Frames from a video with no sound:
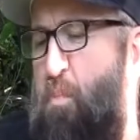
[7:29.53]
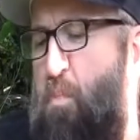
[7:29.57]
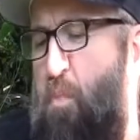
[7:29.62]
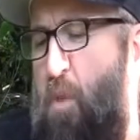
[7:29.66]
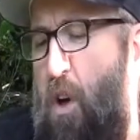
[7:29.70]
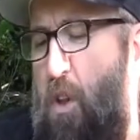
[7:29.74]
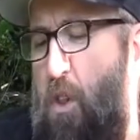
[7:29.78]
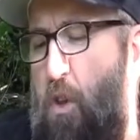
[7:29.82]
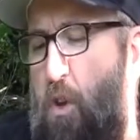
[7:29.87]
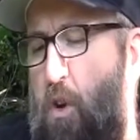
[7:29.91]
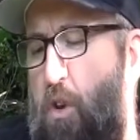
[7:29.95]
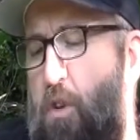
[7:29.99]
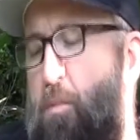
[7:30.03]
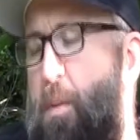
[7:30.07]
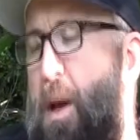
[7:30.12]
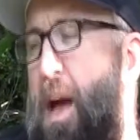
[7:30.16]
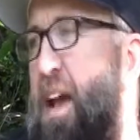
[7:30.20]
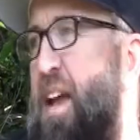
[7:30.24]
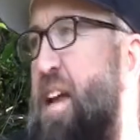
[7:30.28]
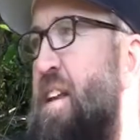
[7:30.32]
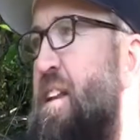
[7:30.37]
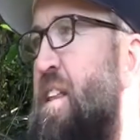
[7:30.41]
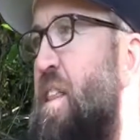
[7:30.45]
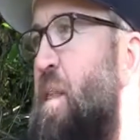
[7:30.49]
a look
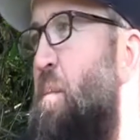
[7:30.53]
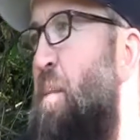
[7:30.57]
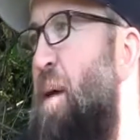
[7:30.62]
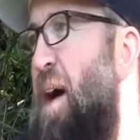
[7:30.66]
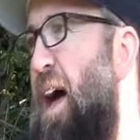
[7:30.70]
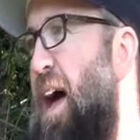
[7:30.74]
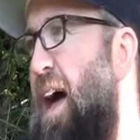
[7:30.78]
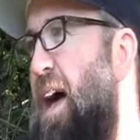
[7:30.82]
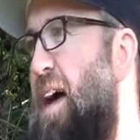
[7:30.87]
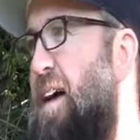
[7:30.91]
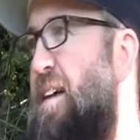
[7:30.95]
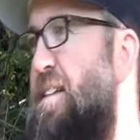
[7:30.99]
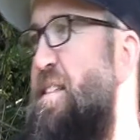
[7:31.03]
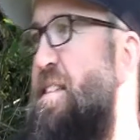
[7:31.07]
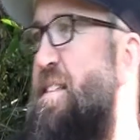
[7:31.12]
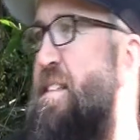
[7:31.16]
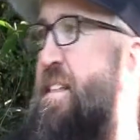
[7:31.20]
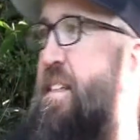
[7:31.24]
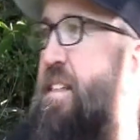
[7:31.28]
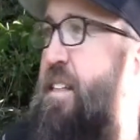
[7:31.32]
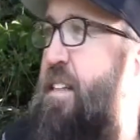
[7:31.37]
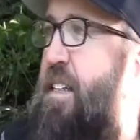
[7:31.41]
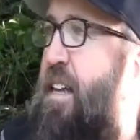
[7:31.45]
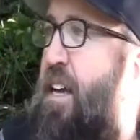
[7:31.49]
back into the past
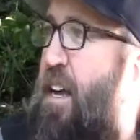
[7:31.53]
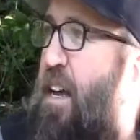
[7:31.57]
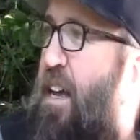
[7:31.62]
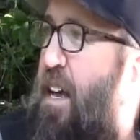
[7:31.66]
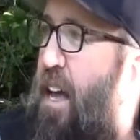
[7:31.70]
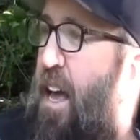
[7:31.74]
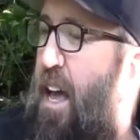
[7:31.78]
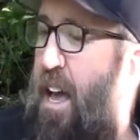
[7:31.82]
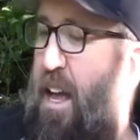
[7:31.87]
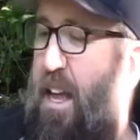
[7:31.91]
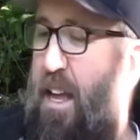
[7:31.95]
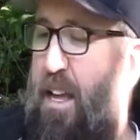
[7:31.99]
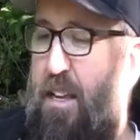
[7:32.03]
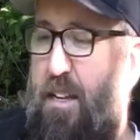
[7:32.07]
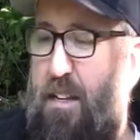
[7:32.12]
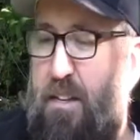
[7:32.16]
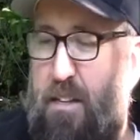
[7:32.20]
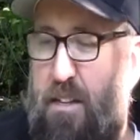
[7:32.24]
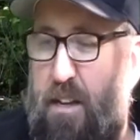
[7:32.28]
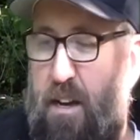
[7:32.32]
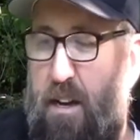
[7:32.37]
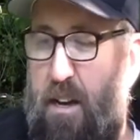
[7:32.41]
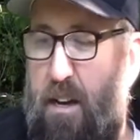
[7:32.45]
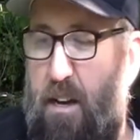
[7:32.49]
and
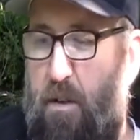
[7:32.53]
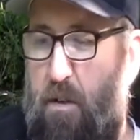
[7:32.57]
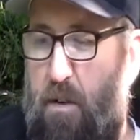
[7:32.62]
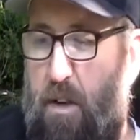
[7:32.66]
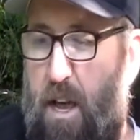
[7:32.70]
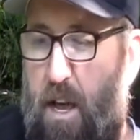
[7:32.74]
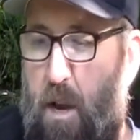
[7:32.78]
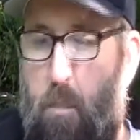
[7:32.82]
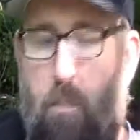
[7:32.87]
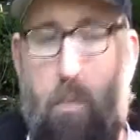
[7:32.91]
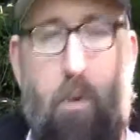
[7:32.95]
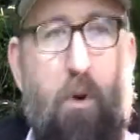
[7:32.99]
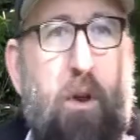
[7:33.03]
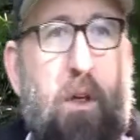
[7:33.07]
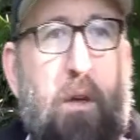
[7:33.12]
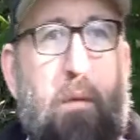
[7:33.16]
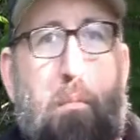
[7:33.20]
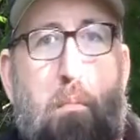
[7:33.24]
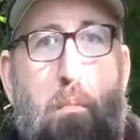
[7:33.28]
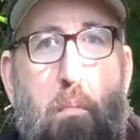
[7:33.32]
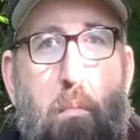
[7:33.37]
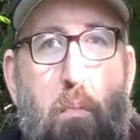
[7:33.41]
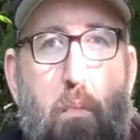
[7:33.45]
kind of putting